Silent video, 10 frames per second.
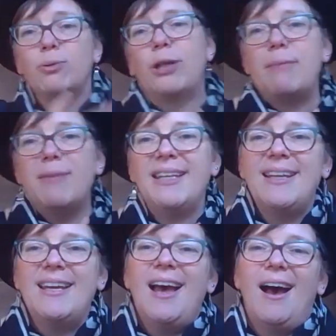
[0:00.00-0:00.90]
By
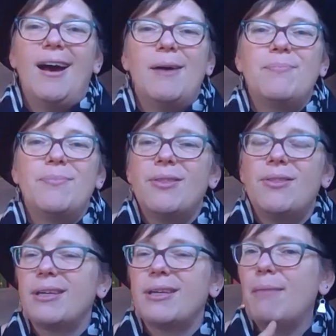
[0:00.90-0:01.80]
taking people out
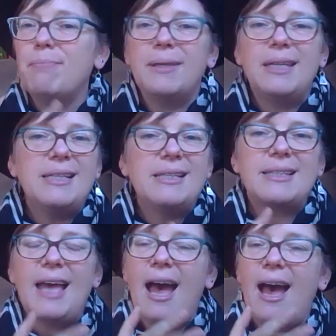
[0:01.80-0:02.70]
of employment,
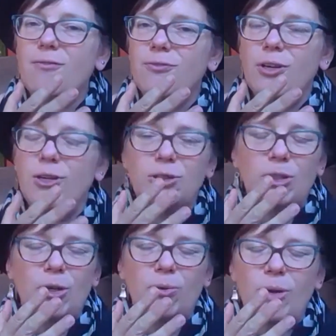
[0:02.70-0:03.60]
the
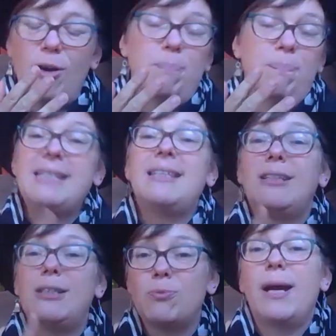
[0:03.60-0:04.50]
companies have,
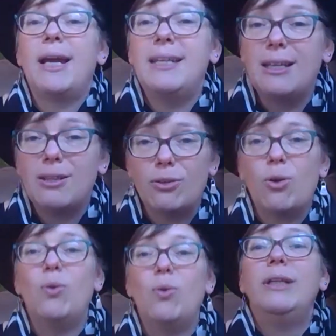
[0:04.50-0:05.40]
are
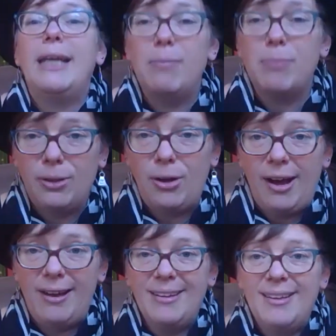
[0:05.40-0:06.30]
basically writing
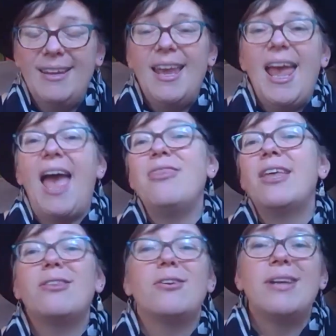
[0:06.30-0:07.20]
their own labor
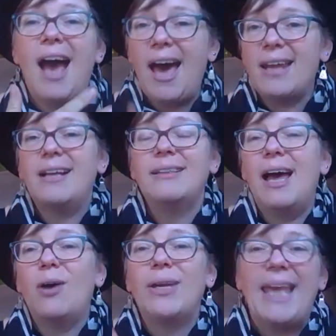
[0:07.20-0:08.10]
law, and then they're
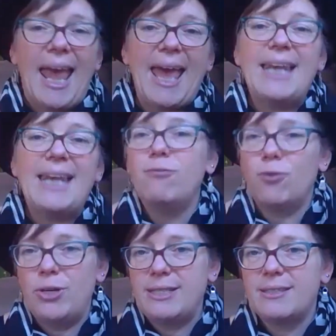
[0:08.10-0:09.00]
not allowing
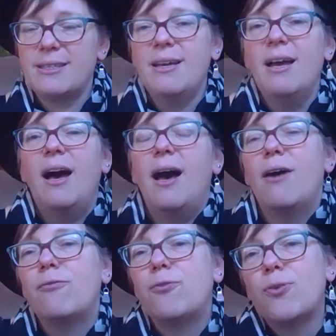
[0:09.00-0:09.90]
any voice
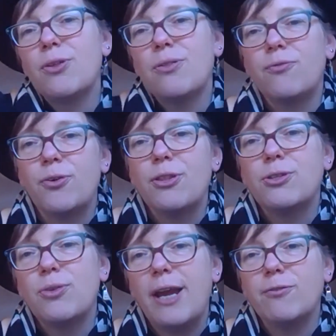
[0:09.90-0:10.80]
for
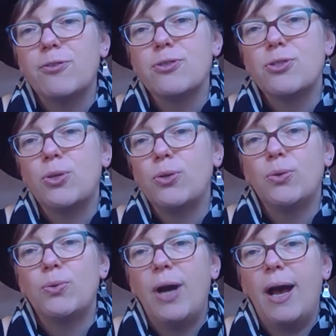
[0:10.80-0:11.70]
the drivers
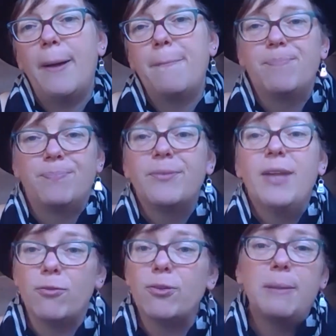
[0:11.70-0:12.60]
who
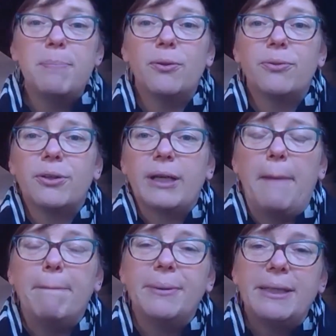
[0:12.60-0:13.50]
have really built their
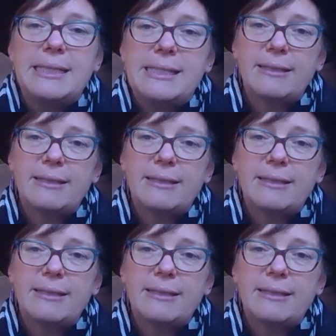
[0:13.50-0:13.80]
companies